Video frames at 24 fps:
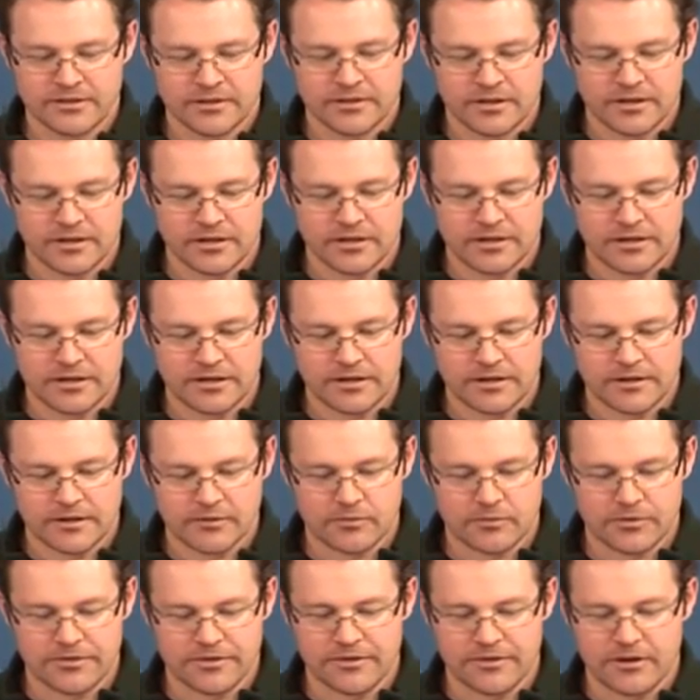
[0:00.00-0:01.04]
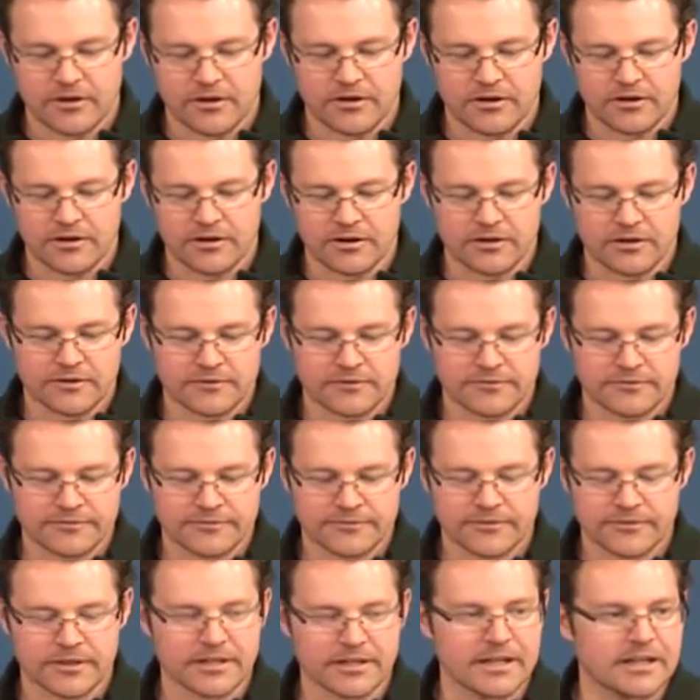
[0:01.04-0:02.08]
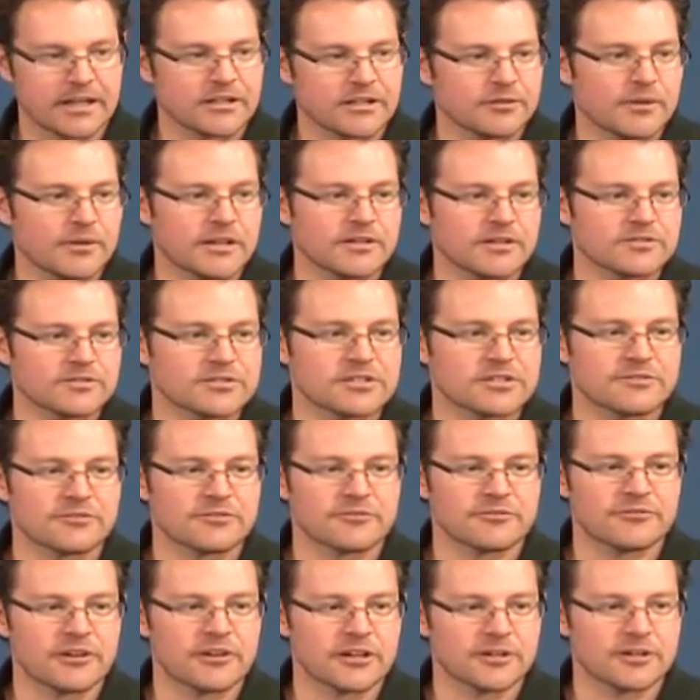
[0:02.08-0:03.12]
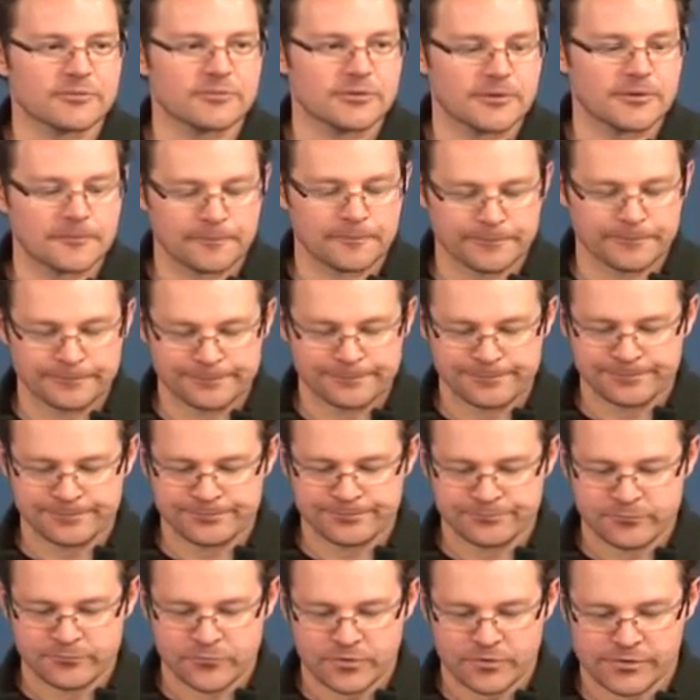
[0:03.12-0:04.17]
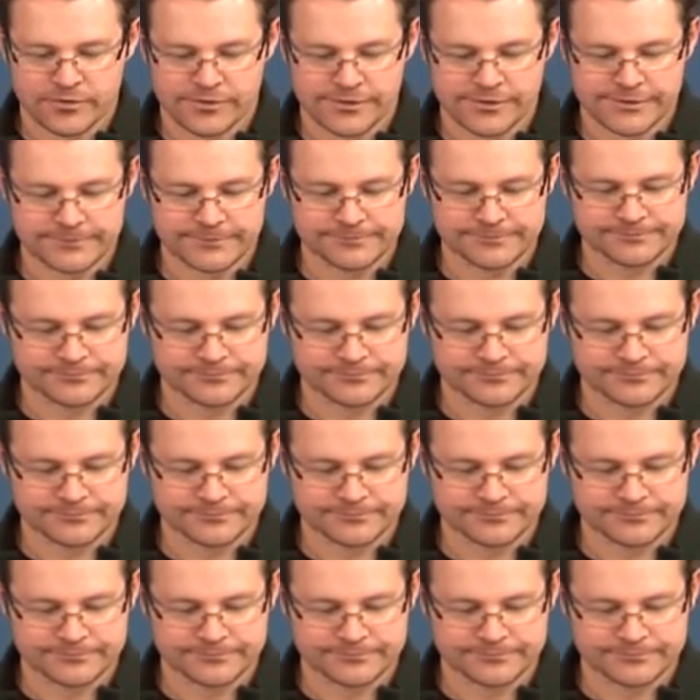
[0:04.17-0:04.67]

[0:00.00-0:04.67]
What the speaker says: R. Again, you might use a different variable. Okay.